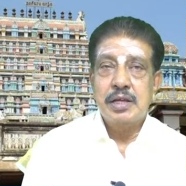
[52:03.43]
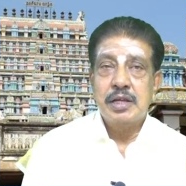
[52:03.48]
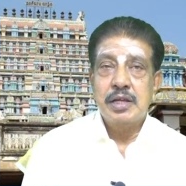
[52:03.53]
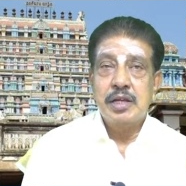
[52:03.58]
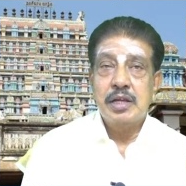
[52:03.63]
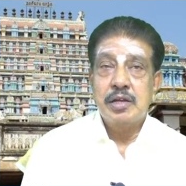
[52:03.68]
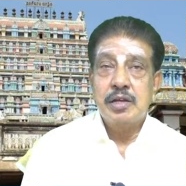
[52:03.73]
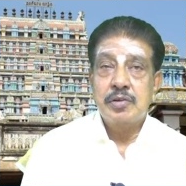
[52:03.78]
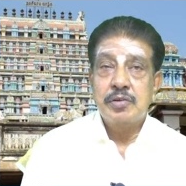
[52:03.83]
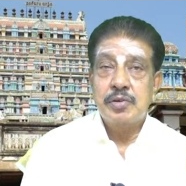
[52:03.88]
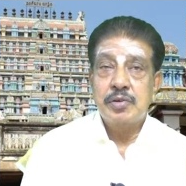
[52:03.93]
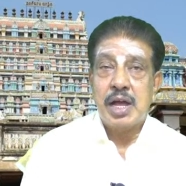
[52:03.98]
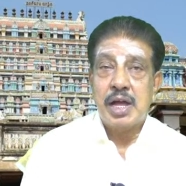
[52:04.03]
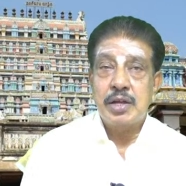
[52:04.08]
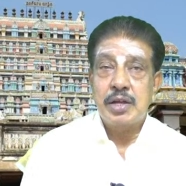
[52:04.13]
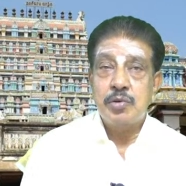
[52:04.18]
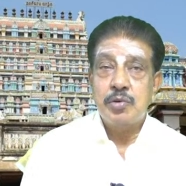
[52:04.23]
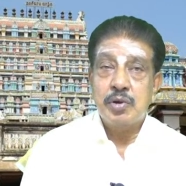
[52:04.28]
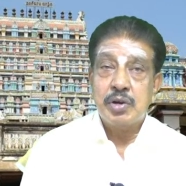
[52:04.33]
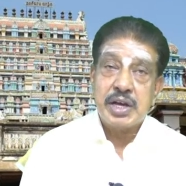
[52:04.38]

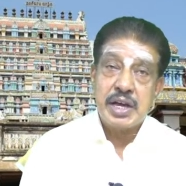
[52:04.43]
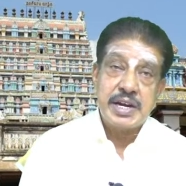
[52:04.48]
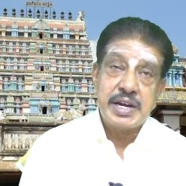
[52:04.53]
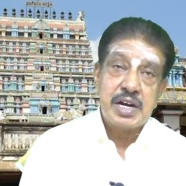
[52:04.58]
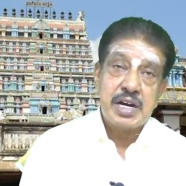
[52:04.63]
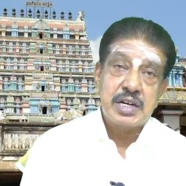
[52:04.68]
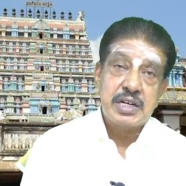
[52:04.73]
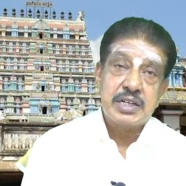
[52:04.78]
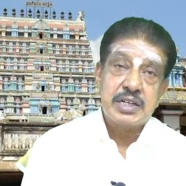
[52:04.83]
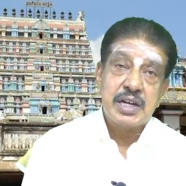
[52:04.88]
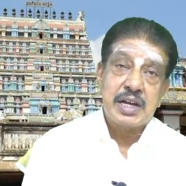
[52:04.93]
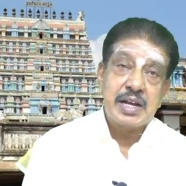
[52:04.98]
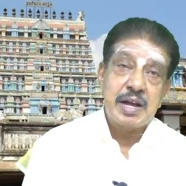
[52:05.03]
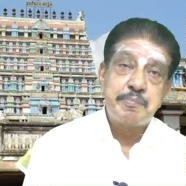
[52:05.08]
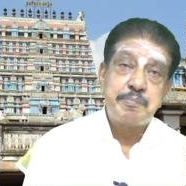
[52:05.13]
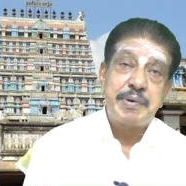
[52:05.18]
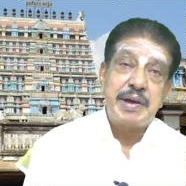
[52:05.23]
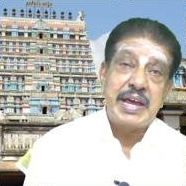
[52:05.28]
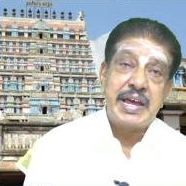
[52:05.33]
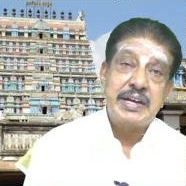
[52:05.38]
you cannot
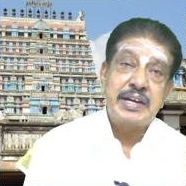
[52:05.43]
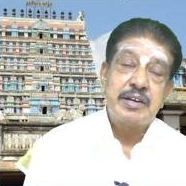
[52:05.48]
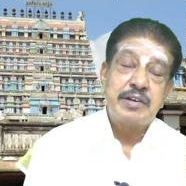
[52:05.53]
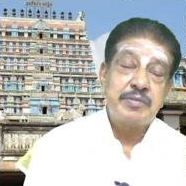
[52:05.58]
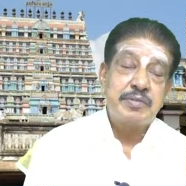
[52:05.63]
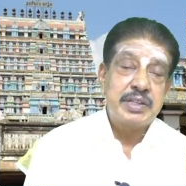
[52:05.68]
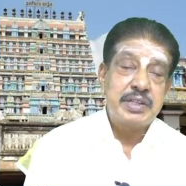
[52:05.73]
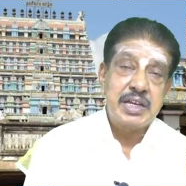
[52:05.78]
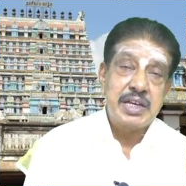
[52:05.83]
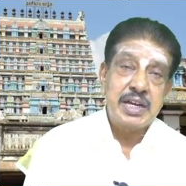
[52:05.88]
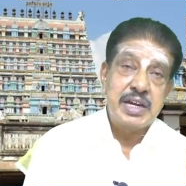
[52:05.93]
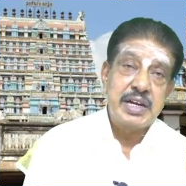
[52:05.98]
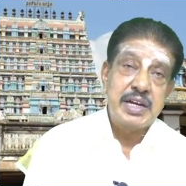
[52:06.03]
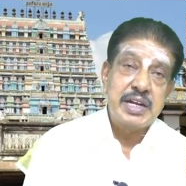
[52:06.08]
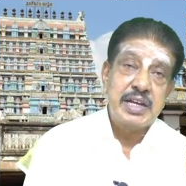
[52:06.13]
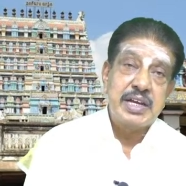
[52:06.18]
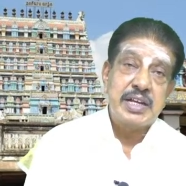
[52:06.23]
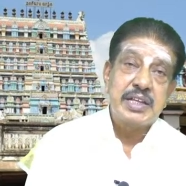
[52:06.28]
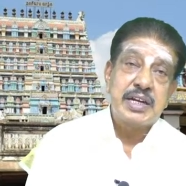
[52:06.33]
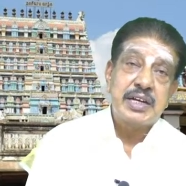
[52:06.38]
compare it with any
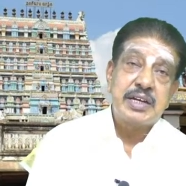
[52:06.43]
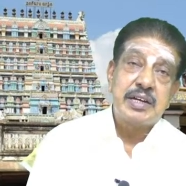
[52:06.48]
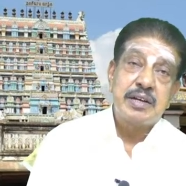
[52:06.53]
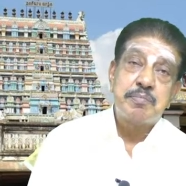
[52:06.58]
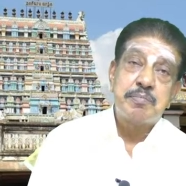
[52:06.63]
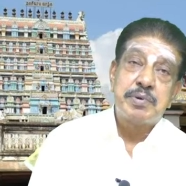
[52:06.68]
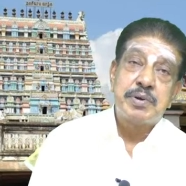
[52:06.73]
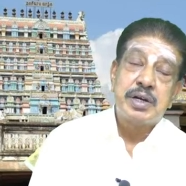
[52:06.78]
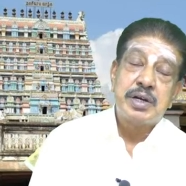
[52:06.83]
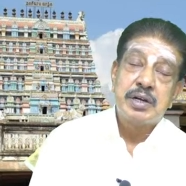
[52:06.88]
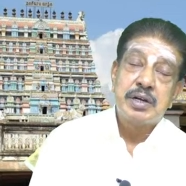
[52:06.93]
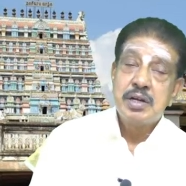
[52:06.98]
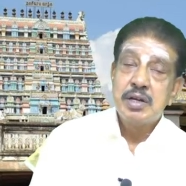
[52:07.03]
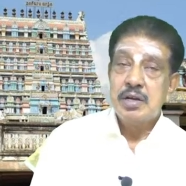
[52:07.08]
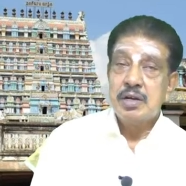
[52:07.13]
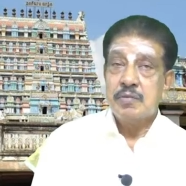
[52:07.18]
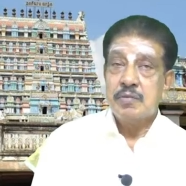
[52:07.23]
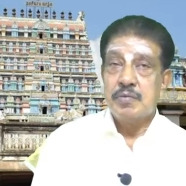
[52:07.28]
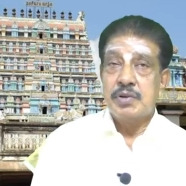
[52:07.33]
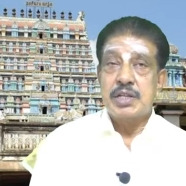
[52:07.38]
other temple
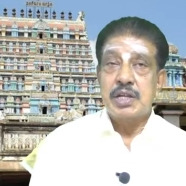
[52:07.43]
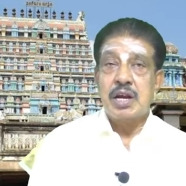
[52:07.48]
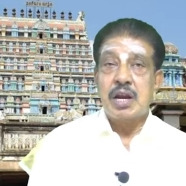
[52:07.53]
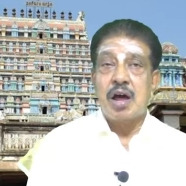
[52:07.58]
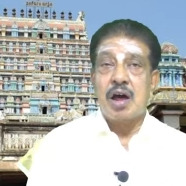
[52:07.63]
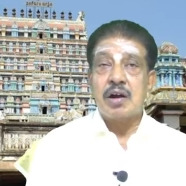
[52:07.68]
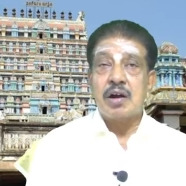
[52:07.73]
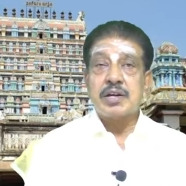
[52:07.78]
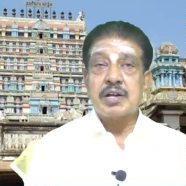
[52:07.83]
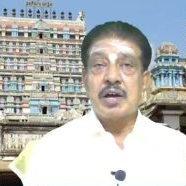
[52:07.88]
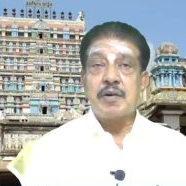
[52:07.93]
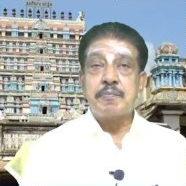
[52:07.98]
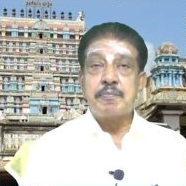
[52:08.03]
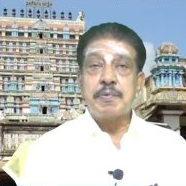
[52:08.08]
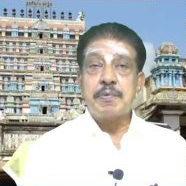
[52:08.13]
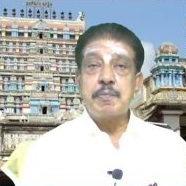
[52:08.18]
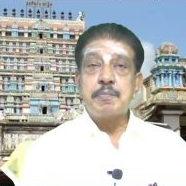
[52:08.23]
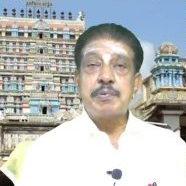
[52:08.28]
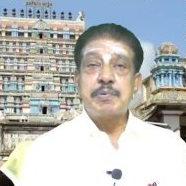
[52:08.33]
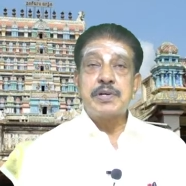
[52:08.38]
with a lot of
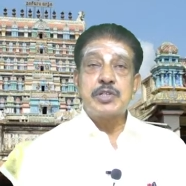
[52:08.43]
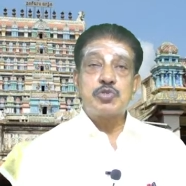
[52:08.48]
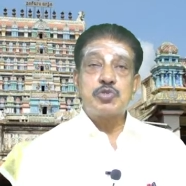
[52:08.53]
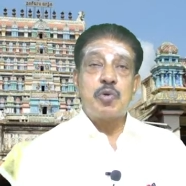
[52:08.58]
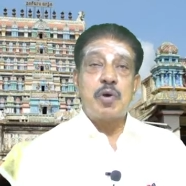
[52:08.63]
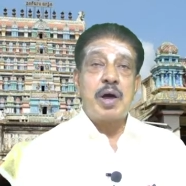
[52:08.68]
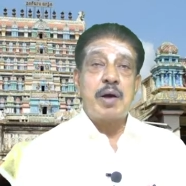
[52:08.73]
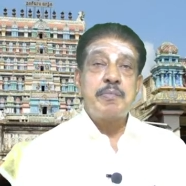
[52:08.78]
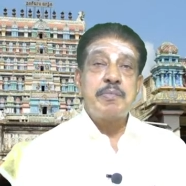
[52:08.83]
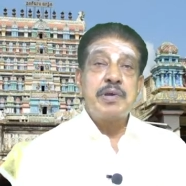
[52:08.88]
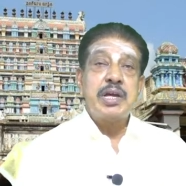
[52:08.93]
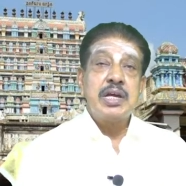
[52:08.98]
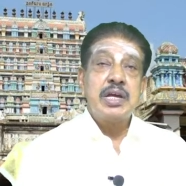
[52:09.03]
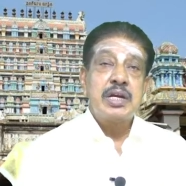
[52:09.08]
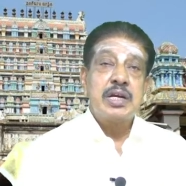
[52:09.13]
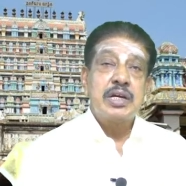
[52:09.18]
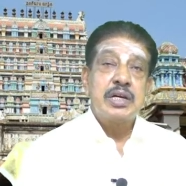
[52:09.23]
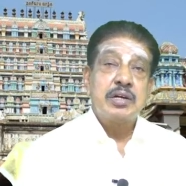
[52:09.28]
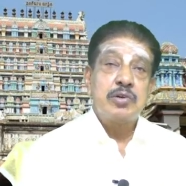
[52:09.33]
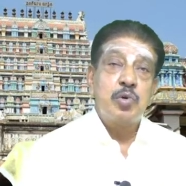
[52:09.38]
people swarming
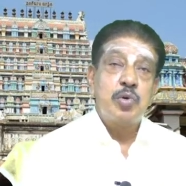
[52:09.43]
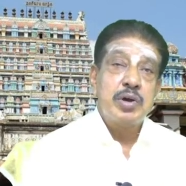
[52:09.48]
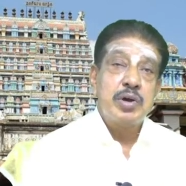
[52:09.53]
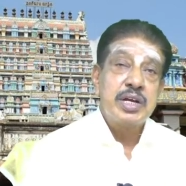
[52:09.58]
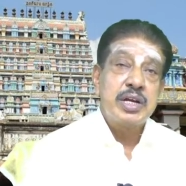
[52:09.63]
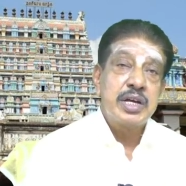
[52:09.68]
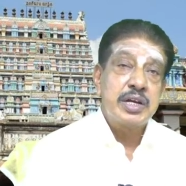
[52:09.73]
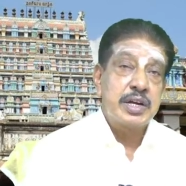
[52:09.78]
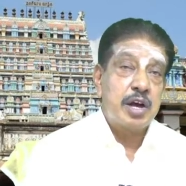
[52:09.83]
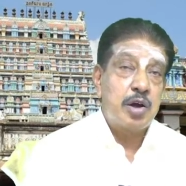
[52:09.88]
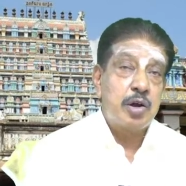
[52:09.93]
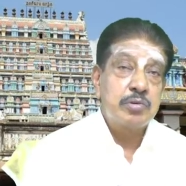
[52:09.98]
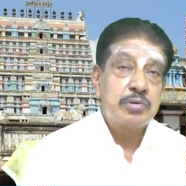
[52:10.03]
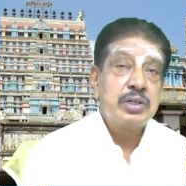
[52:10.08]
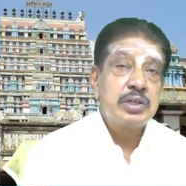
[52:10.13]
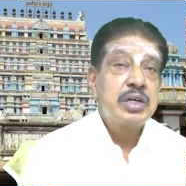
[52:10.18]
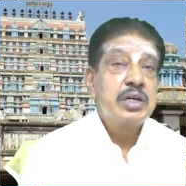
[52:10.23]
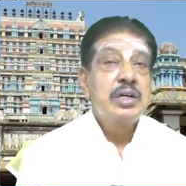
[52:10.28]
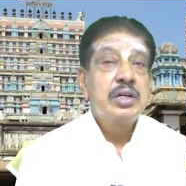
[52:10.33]
and going around